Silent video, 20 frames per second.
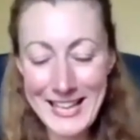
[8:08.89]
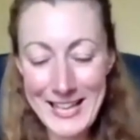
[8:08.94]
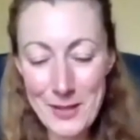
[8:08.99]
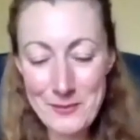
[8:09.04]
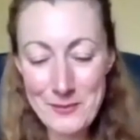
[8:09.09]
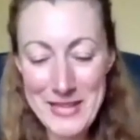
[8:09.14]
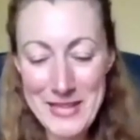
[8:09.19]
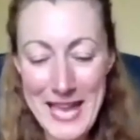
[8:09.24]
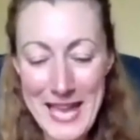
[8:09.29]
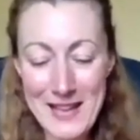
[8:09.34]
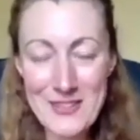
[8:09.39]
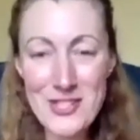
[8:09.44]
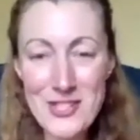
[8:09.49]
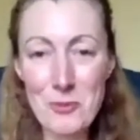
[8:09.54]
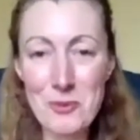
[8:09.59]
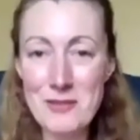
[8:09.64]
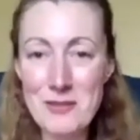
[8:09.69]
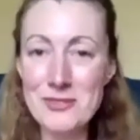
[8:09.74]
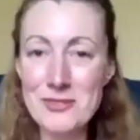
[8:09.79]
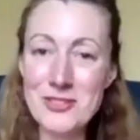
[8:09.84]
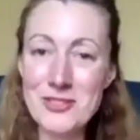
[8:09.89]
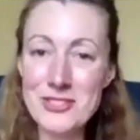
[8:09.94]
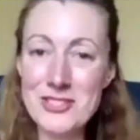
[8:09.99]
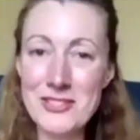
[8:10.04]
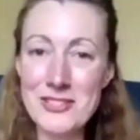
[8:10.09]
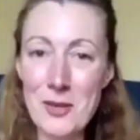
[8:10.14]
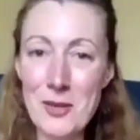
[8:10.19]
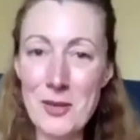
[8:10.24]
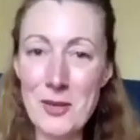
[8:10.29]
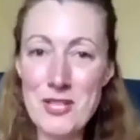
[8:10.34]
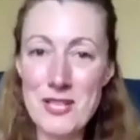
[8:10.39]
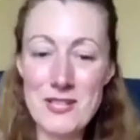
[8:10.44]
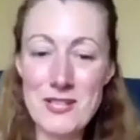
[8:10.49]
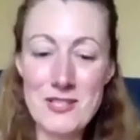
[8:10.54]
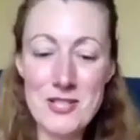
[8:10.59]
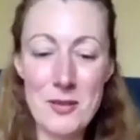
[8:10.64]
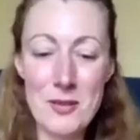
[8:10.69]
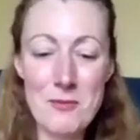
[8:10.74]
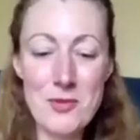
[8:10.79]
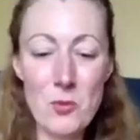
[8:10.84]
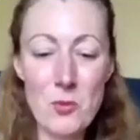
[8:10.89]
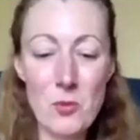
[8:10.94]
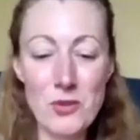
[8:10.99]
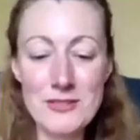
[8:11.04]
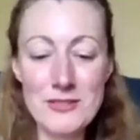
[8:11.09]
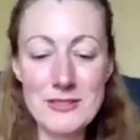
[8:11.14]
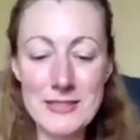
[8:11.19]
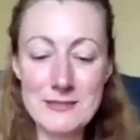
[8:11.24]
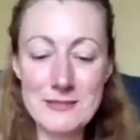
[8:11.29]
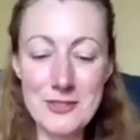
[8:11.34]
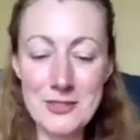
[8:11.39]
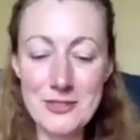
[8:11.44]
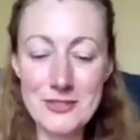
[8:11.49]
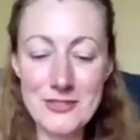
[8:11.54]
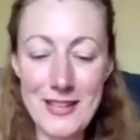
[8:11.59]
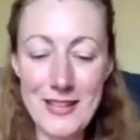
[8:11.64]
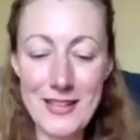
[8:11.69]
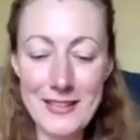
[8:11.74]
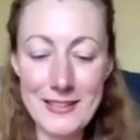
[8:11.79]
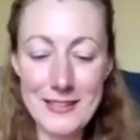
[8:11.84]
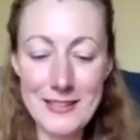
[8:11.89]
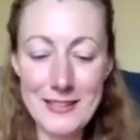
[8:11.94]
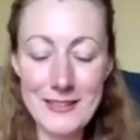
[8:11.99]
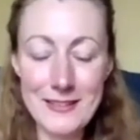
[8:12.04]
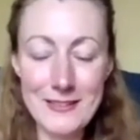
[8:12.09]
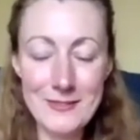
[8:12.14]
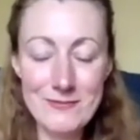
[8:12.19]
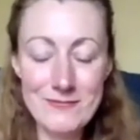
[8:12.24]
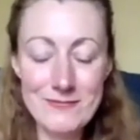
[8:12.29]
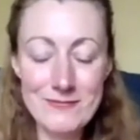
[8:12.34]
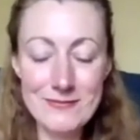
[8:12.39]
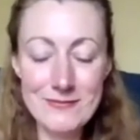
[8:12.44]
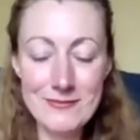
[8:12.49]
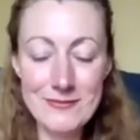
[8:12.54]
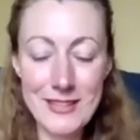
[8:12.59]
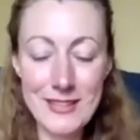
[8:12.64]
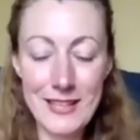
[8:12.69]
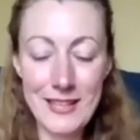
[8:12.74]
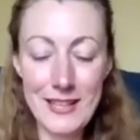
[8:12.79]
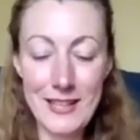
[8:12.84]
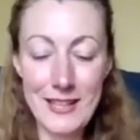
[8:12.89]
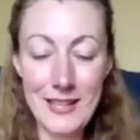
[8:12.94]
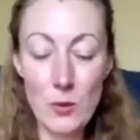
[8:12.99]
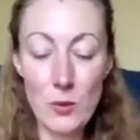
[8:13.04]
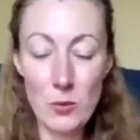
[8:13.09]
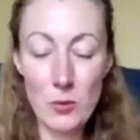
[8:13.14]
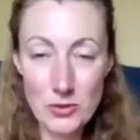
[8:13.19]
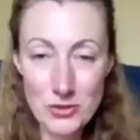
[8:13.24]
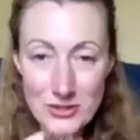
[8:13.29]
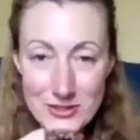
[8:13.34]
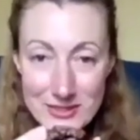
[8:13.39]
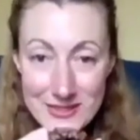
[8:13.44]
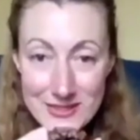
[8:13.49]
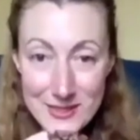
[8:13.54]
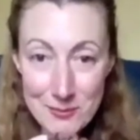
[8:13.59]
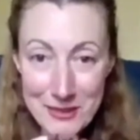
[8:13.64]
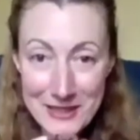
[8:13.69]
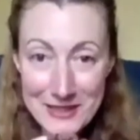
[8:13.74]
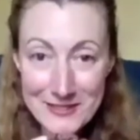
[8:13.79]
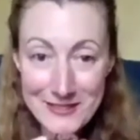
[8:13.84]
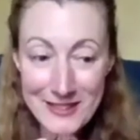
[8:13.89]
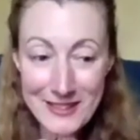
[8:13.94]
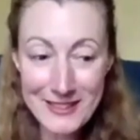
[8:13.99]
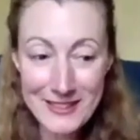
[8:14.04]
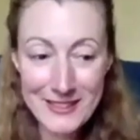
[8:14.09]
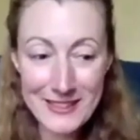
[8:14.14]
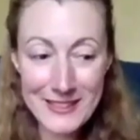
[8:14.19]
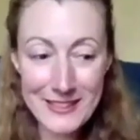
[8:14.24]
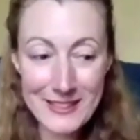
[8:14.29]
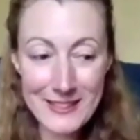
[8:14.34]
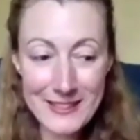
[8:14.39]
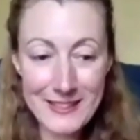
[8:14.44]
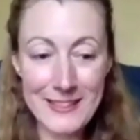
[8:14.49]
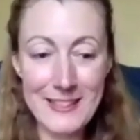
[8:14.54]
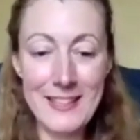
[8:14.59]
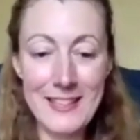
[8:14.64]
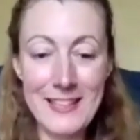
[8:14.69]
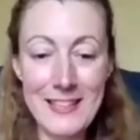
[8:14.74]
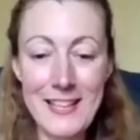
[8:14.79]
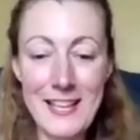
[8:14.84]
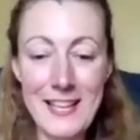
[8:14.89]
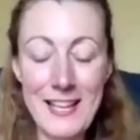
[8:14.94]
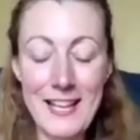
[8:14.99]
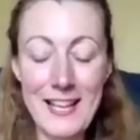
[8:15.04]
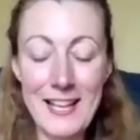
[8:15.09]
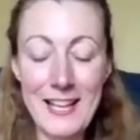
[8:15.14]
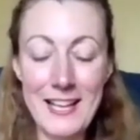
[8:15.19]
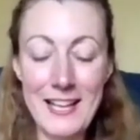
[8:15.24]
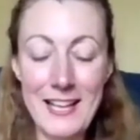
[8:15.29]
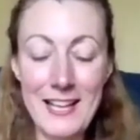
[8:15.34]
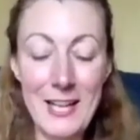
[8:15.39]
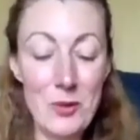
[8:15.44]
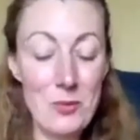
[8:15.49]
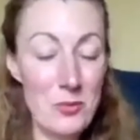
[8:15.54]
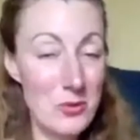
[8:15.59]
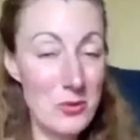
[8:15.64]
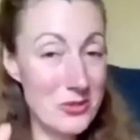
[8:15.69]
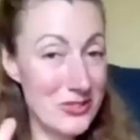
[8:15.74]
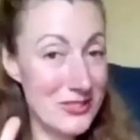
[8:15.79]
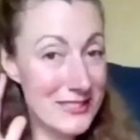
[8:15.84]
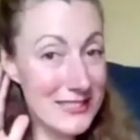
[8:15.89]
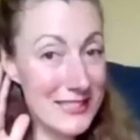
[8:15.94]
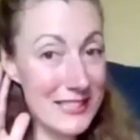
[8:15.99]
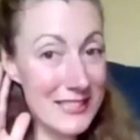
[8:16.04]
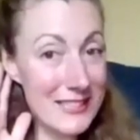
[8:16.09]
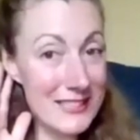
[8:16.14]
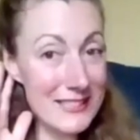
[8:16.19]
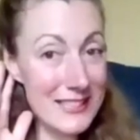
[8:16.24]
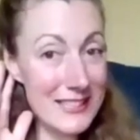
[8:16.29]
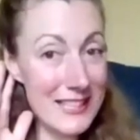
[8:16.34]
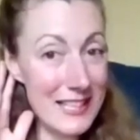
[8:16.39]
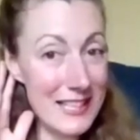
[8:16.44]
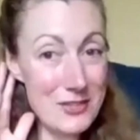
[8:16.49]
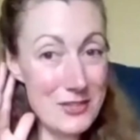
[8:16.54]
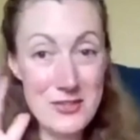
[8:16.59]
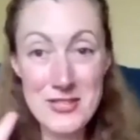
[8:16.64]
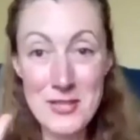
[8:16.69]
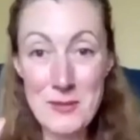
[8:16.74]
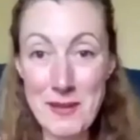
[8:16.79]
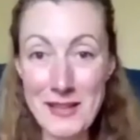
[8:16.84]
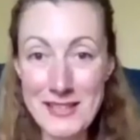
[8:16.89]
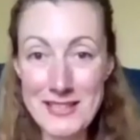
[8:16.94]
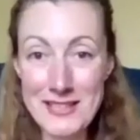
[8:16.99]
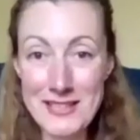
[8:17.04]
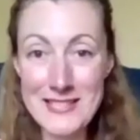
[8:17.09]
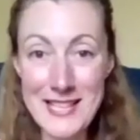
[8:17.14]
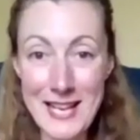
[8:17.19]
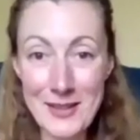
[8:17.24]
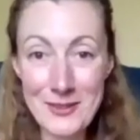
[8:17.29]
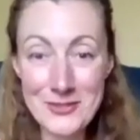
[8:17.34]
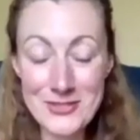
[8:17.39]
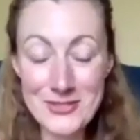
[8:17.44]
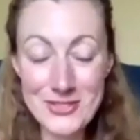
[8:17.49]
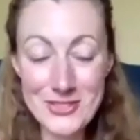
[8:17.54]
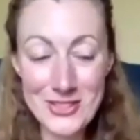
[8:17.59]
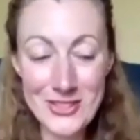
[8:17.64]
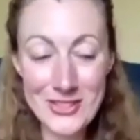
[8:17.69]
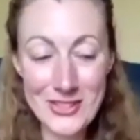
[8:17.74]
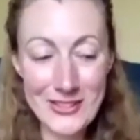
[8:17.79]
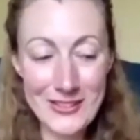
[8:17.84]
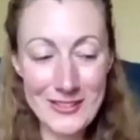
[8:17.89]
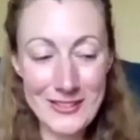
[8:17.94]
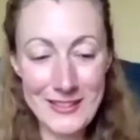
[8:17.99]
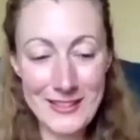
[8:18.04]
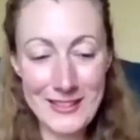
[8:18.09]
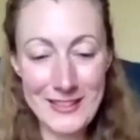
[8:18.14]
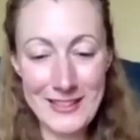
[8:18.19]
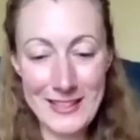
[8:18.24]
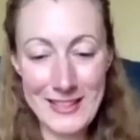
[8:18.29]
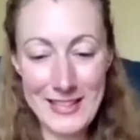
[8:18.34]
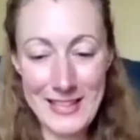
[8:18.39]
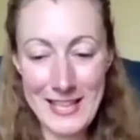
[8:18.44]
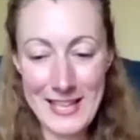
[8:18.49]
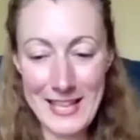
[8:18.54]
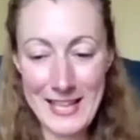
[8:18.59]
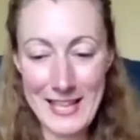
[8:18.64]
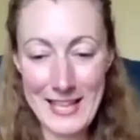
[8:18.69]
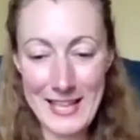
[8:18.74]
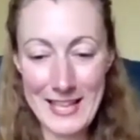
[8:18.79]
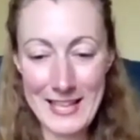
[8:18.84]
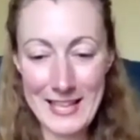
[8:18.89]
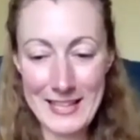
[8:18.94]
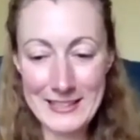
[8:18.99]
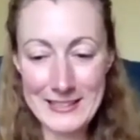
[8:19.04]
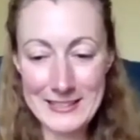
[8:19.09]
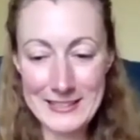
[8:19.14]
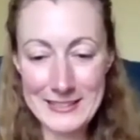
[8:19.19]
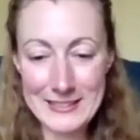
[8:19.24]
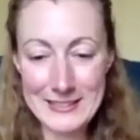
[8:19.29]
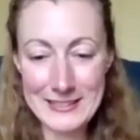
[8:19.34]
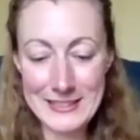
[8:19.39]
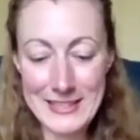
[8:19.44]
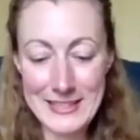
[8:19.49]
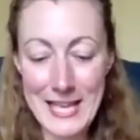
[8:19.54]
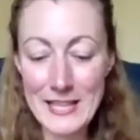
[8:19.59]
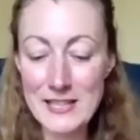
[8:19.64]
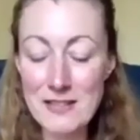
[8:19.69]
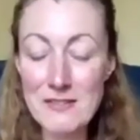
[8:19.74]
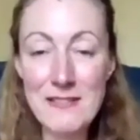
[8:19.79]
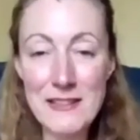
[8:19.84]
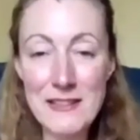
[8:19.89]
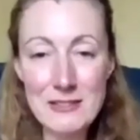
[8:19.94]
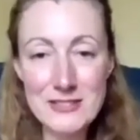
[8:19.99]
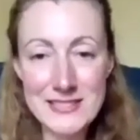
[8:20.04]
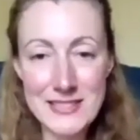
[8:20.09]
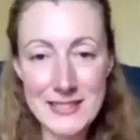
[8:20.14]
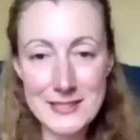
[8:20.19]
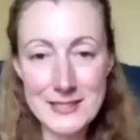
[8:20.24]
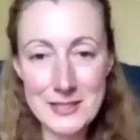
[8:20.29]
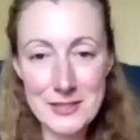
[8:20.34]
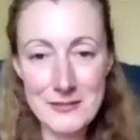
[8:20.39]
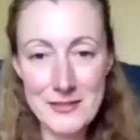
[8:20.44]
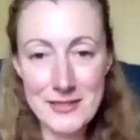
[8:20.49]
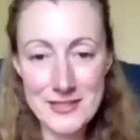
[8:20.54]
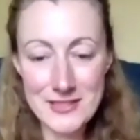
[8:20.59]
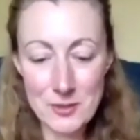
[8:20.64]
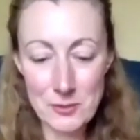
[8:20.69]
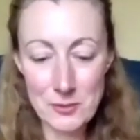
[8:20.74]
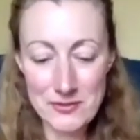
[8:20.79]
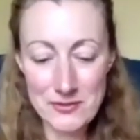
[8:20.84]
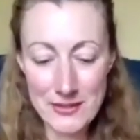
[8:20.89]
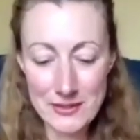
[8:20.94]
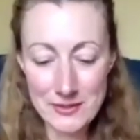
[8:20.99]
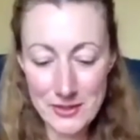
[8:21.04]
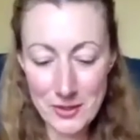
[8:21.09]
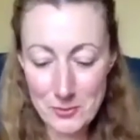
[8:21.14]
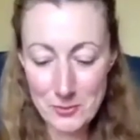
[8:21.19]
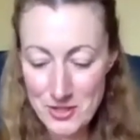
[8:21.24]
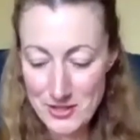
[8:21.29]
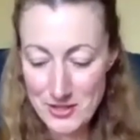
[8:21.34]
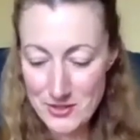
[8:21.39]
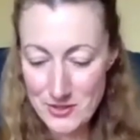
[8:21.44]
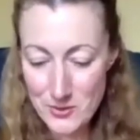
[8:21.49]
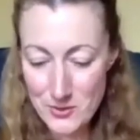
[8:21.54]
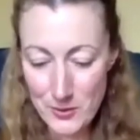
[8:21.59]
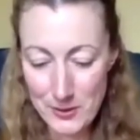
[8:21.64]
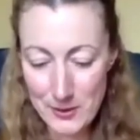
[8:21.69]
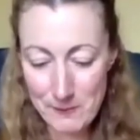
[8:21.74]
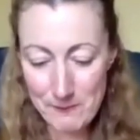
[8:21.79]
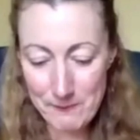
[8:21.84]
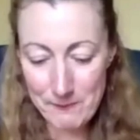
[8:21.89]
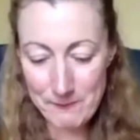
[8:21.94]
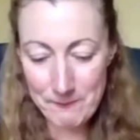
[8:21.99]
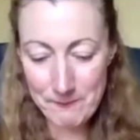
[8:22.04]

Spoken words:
Yeah, so we've looked at the object in terms of what does it look like, what does it smell like, does it make a sound, and yeah, the felt sense of it. So we felt the object as well.